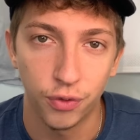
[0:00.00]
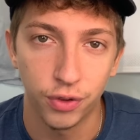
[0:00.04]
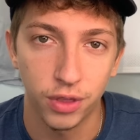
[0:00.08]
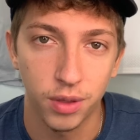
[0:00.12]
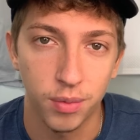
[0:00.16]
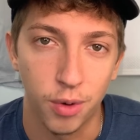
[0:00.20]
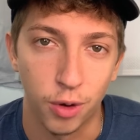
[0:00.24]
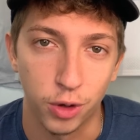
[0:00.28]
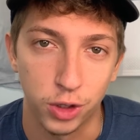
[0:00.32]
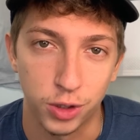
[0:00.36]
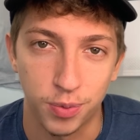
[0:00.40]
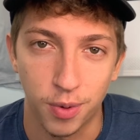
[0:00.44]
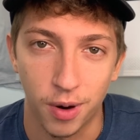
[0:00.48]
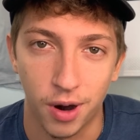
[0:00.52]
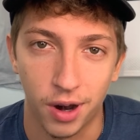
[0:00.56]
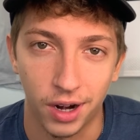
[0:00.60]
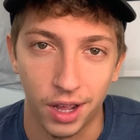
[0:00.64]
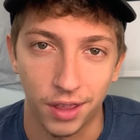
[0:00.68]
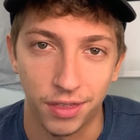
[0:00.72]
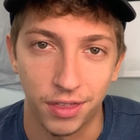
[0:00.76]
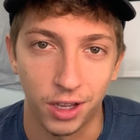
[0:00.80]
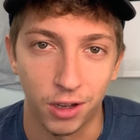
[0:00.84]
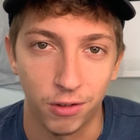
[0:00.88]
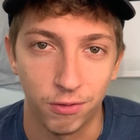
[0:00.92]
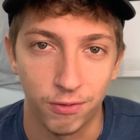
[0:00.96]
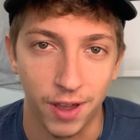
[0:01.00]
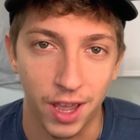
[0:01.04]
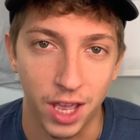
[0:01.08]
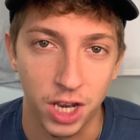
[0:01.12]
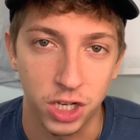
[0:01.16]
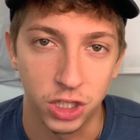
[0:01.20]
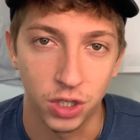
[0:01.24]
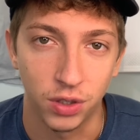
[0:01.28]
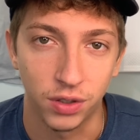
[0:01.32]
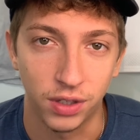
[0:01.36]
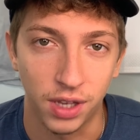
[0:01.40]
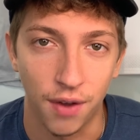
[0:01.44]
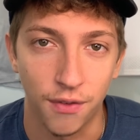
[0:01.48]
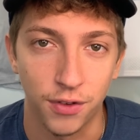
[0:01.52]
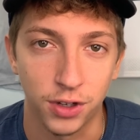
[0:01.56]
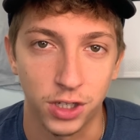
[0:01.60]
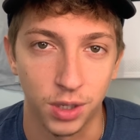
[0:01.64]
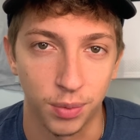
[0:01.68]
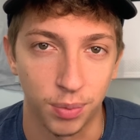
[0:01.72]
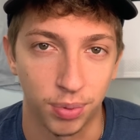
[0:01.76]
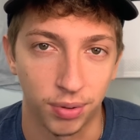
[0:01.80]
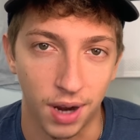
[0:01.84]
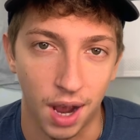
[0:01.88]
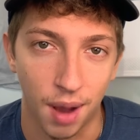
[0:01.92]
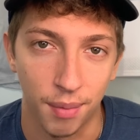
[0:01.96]
for the most part, I think Fangio gave
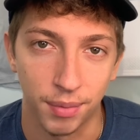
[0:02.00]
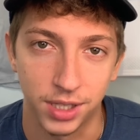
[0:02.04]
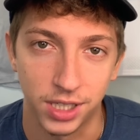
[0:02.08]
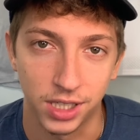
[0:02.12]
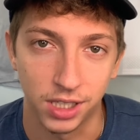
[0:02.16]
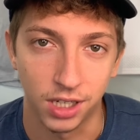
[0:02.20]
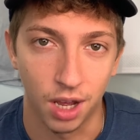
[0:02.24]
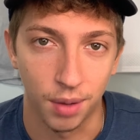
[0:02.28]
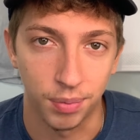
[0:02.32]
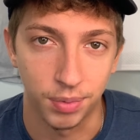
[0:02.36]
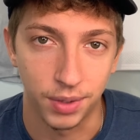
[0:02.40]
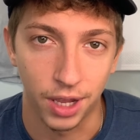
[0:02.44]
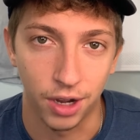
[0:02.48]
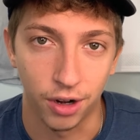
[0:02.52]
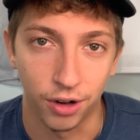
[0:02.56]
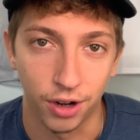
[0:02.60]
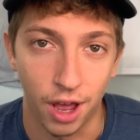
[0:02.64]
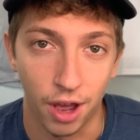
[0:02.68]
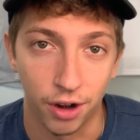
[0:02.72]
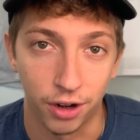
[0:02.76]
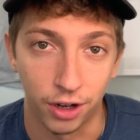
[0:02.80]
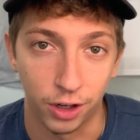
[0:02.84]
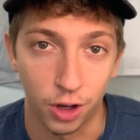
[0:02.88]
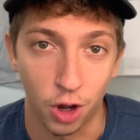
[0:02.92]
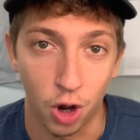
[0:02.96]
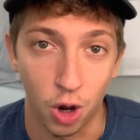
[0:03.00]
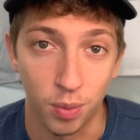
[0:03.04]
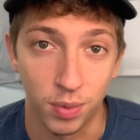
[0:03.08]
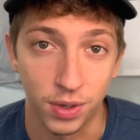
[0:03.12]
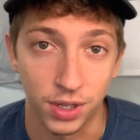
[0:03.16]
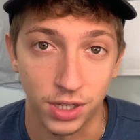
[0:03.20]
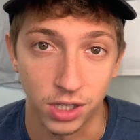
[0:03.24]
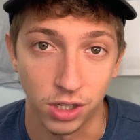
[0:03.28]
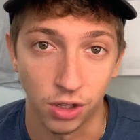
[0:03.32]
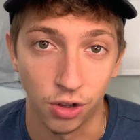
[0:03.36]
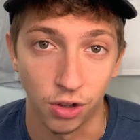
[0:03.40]
us a promising update on how Nakobe has